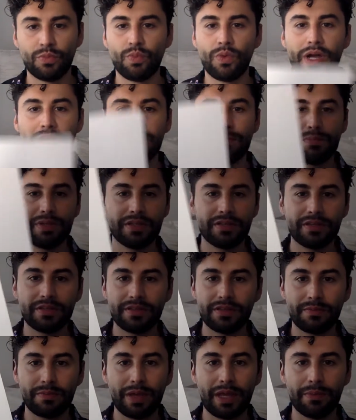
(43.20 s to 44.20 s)
white
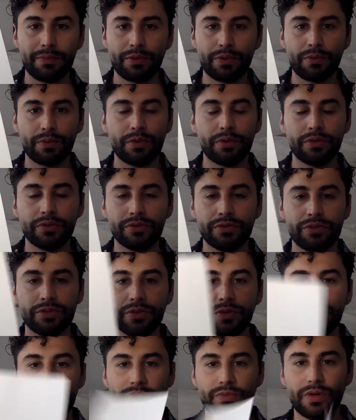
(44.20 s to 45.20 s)
pieces of paper will
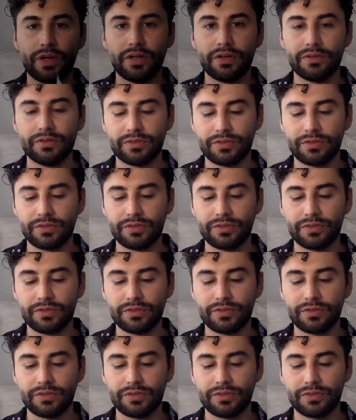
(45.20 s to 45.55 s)
do as well.